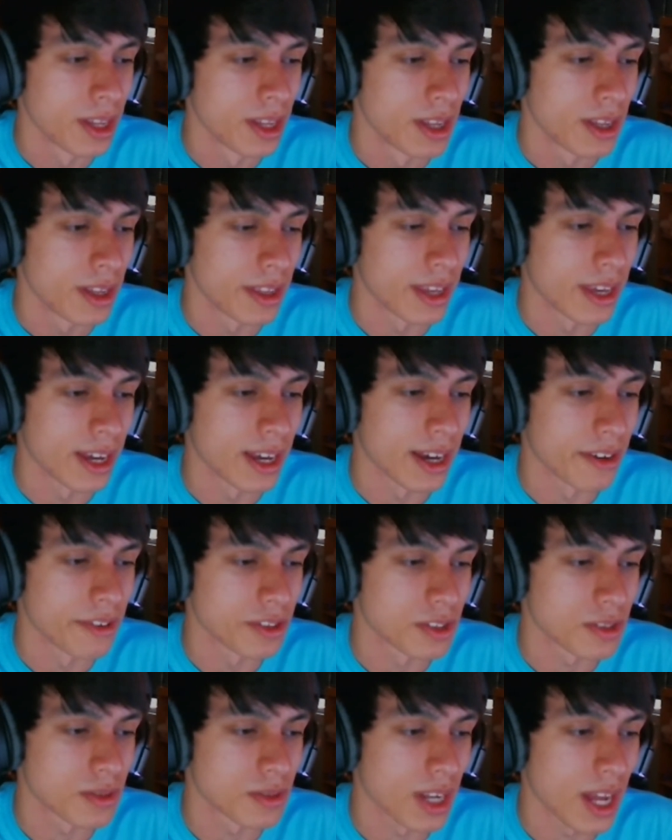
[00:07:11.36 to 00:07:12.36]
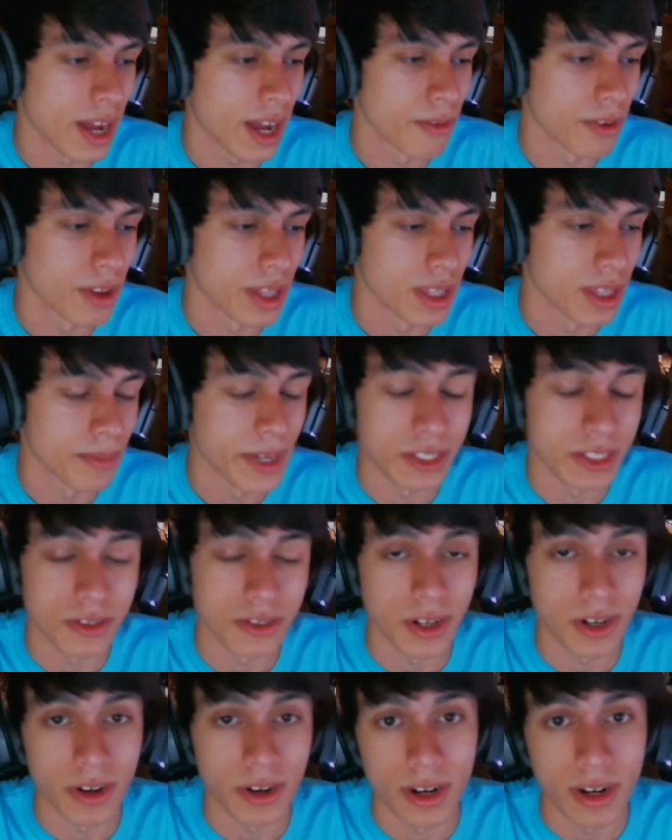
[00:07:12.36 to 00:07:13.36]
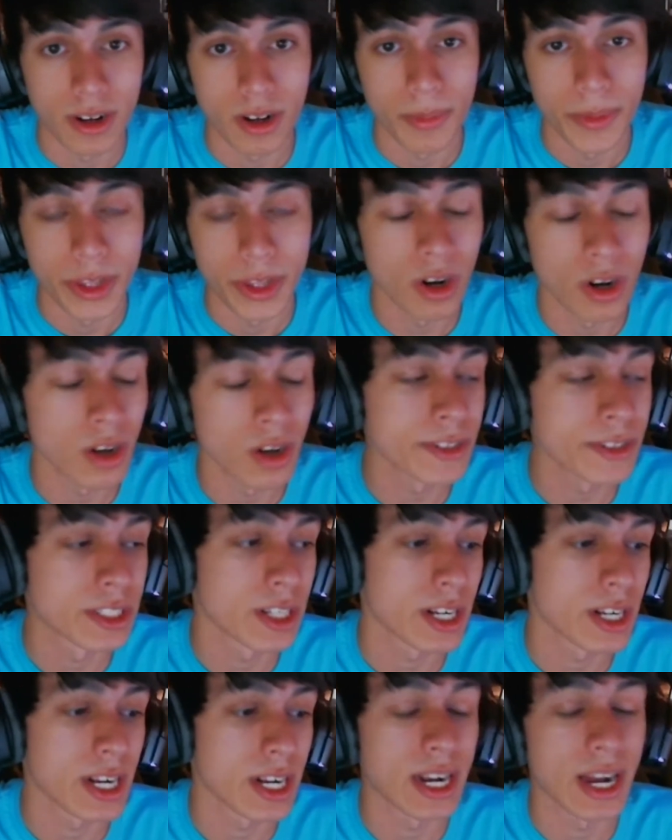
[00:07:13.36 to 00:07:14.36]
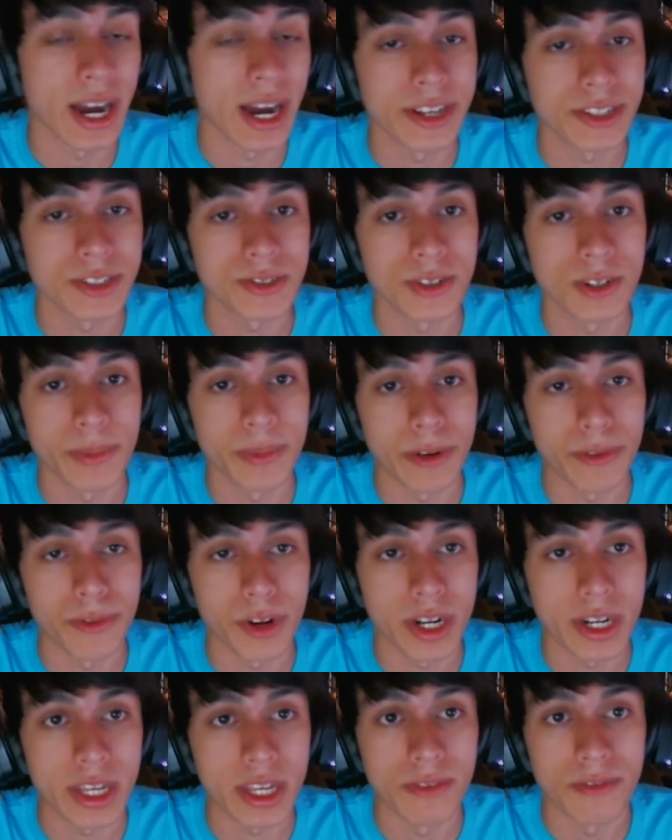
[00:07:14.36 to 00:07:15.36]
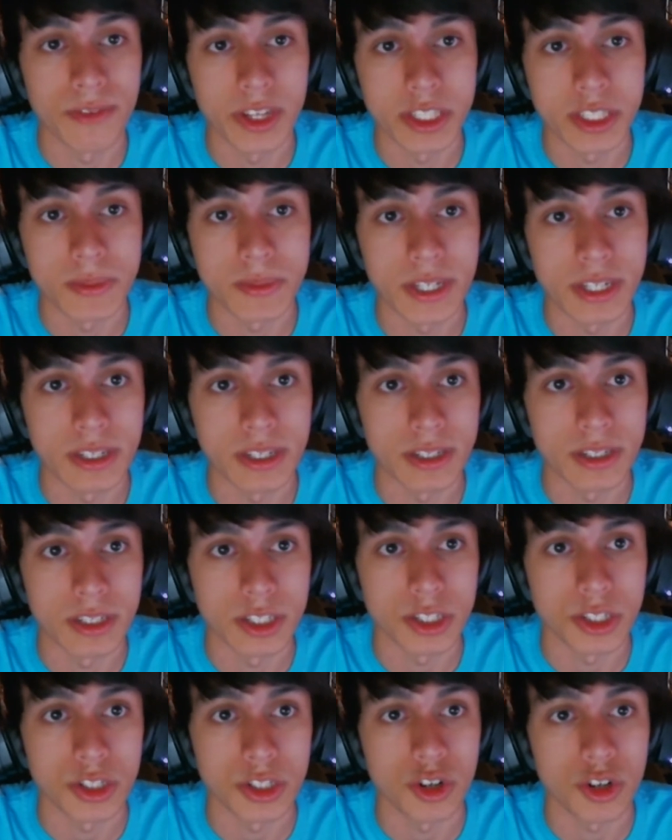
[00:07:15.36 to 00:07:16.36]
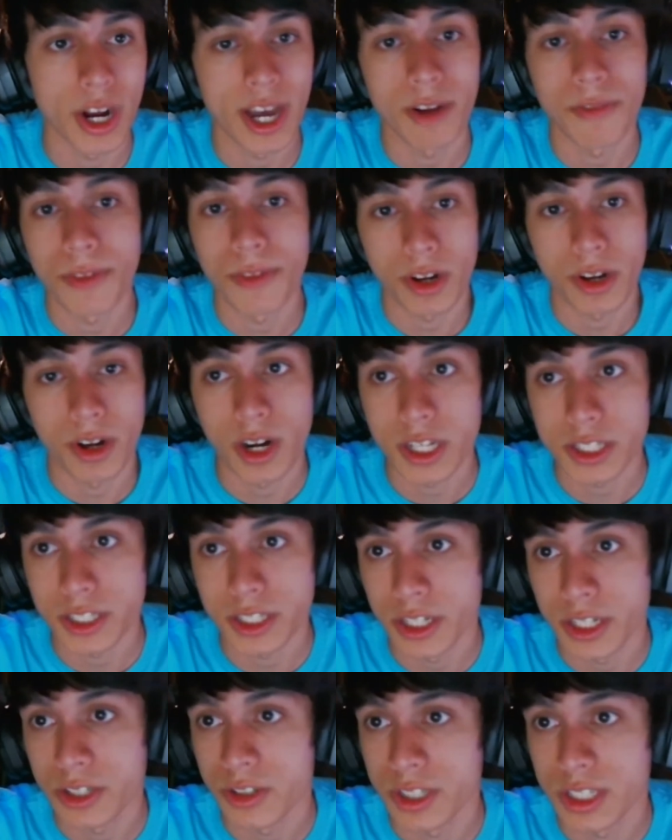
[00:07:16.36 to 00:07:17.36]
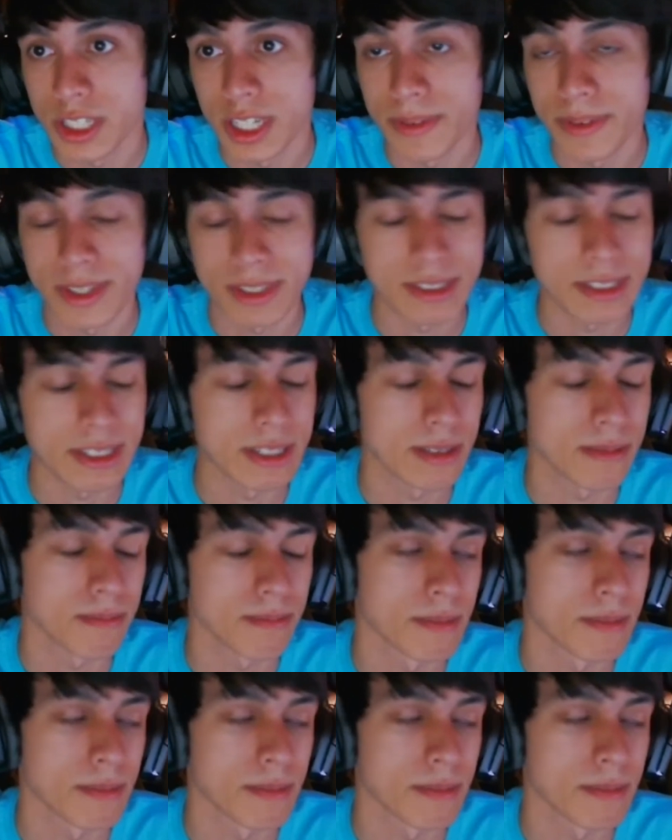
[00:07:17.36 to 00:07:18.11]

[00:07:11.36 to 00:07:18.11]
yeah, I was not really the best runner at all. But then all of a sudden in high school, my friend convinced me to just try out for the cross country team, and I was like,